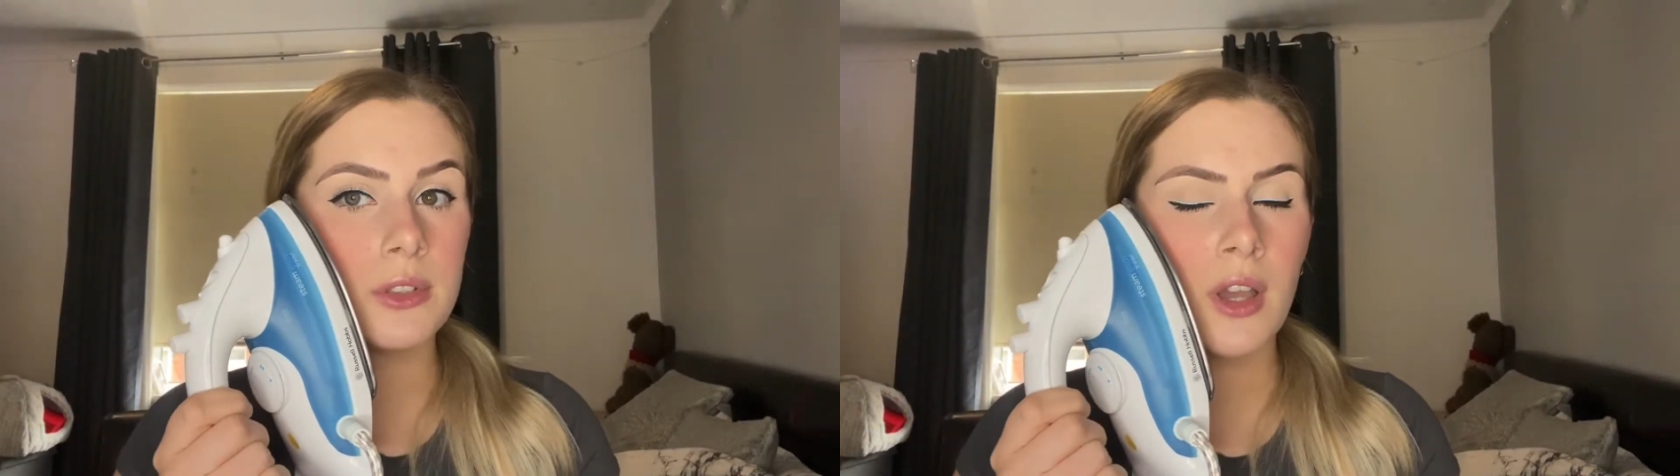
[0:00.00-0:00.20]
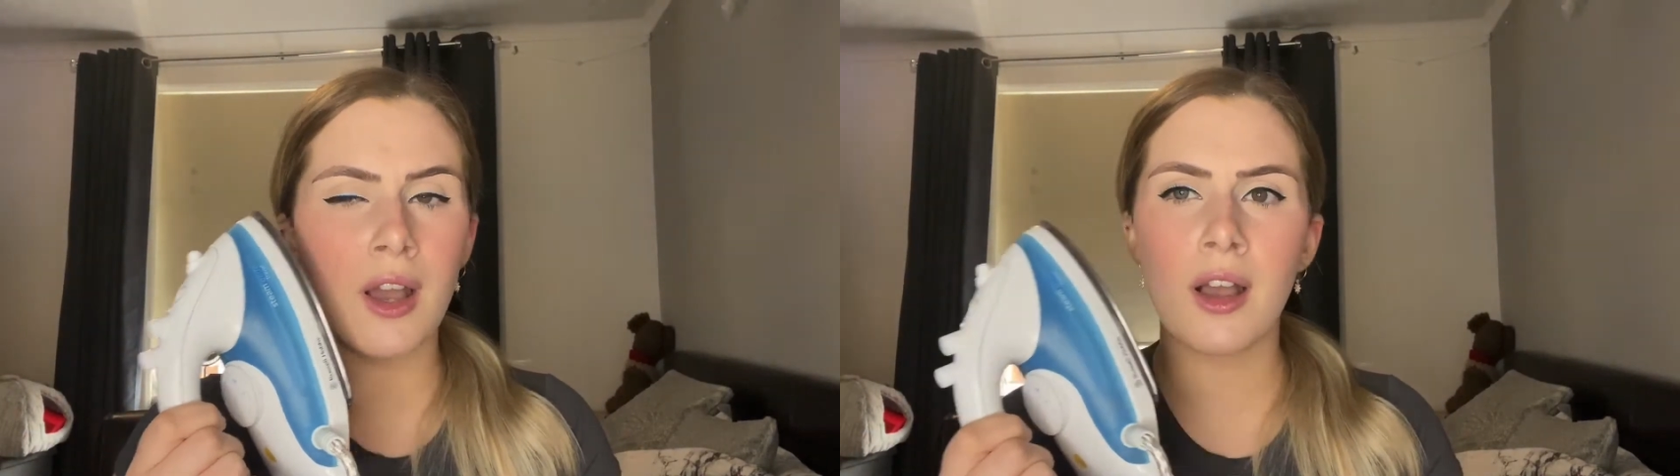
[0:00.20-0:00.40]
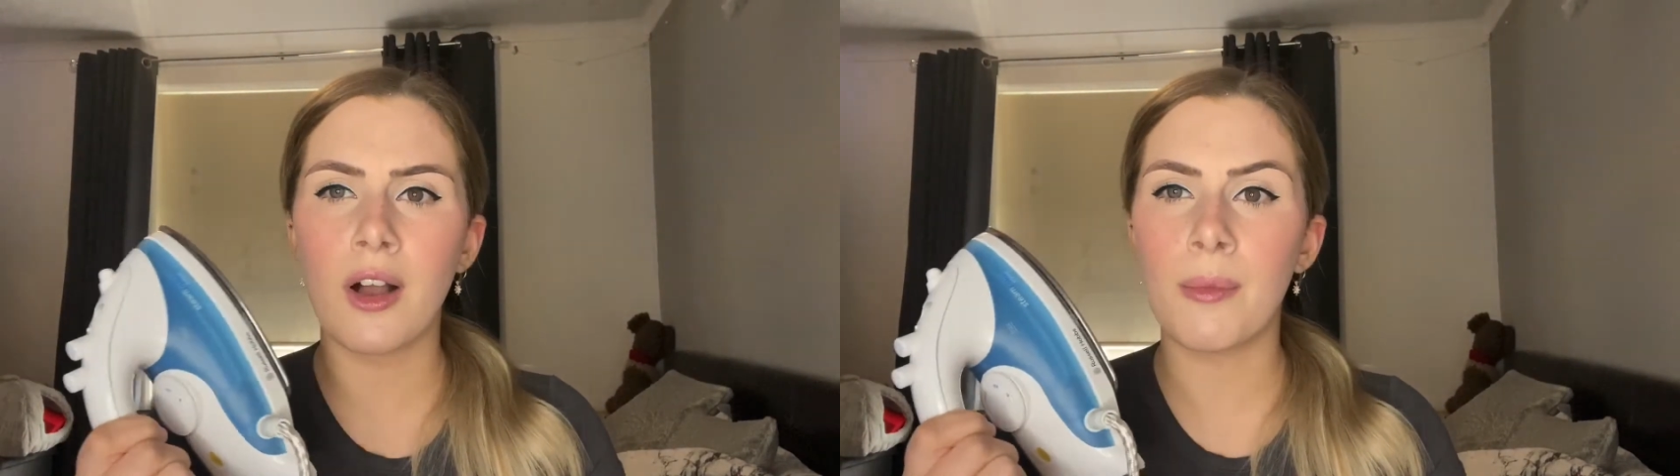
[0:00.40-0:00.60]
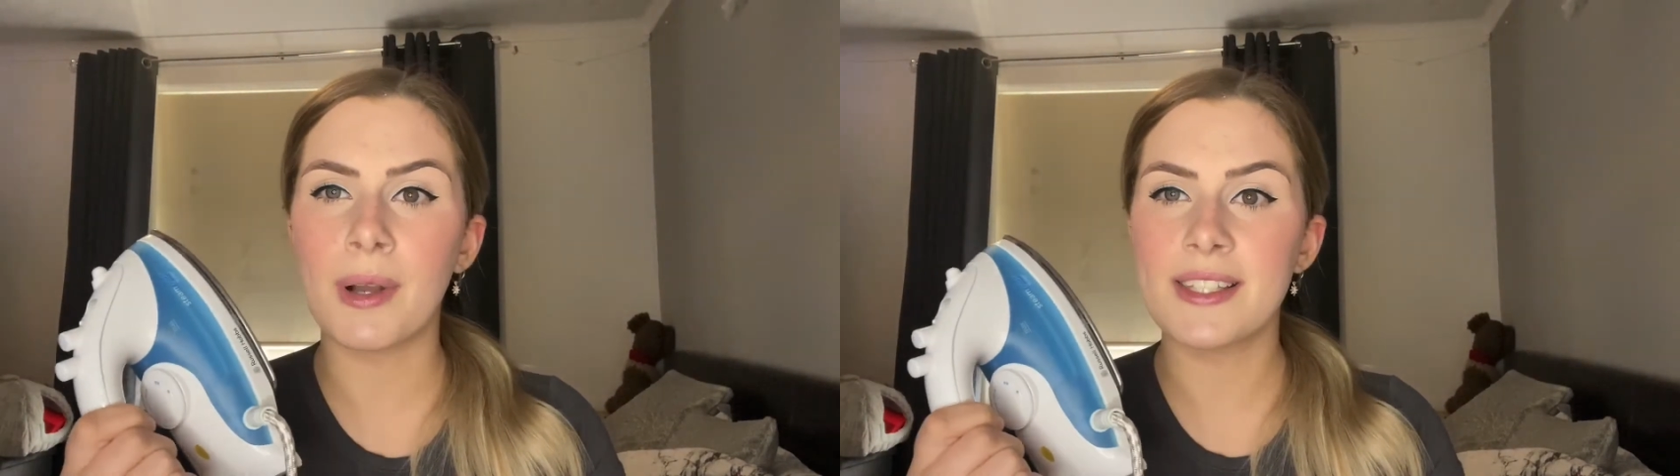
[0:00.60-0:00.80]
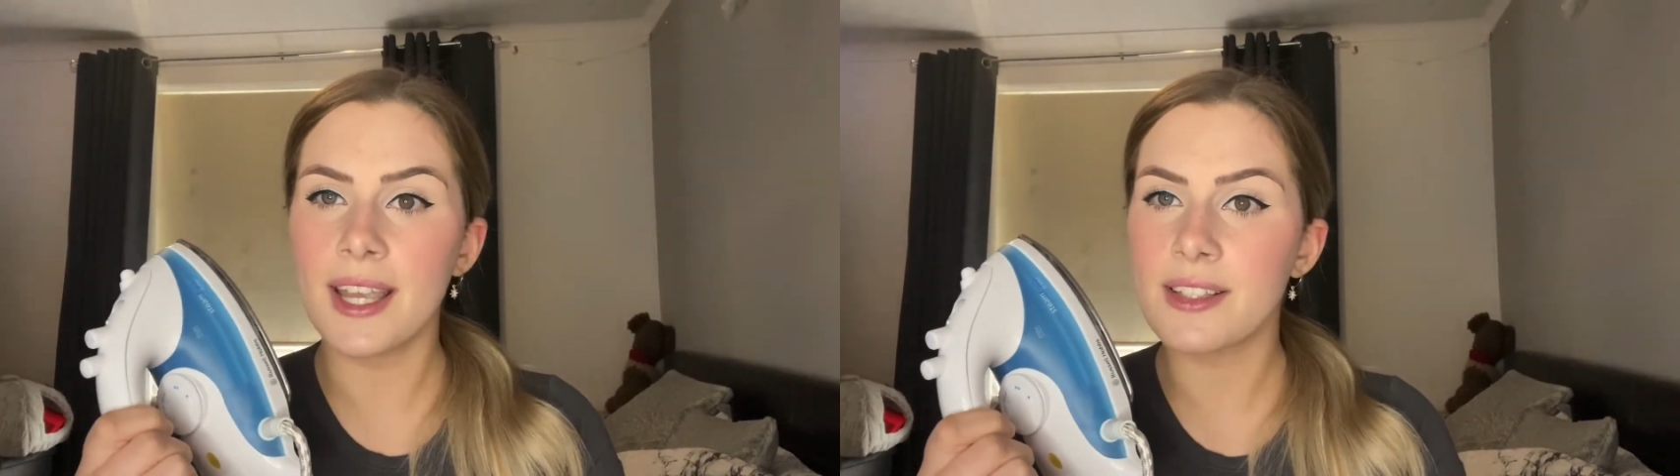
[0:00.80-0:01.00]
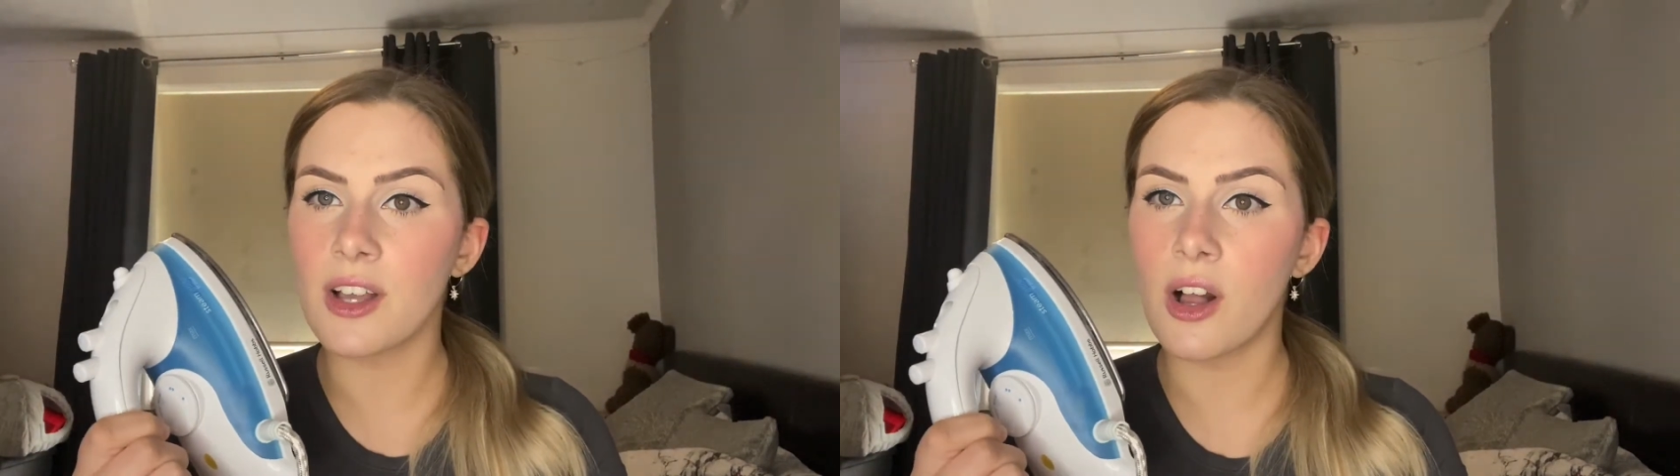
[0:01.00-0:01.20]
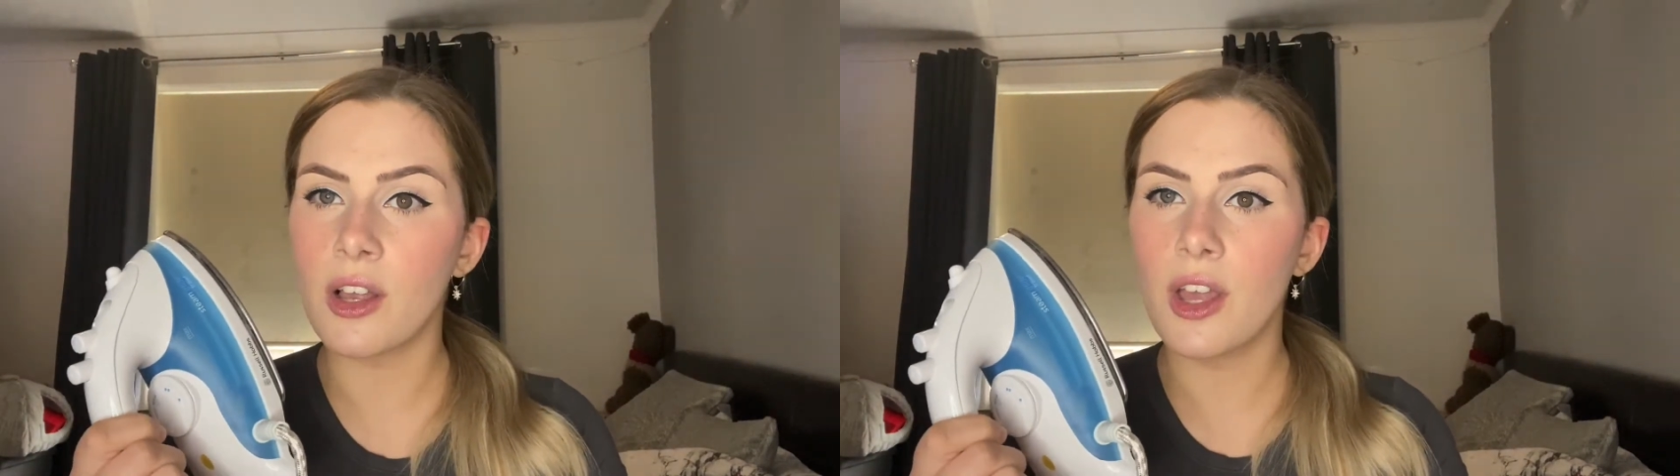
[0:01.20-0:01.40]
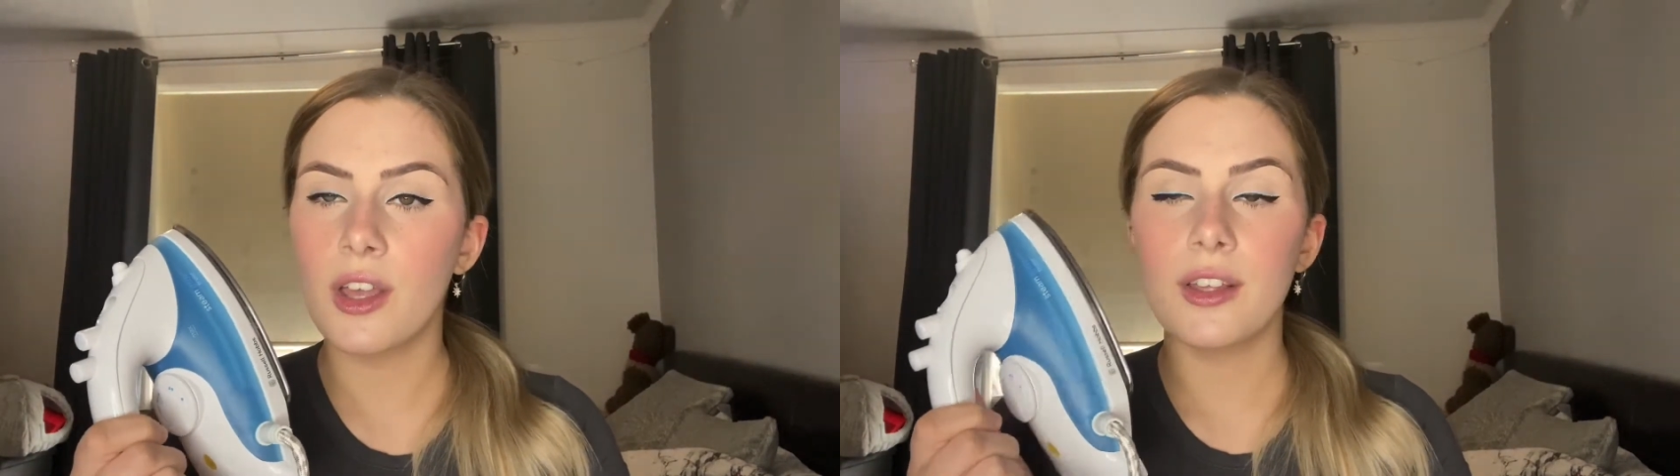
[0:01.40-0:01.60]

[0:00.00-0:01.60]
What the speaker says: on my TikTok.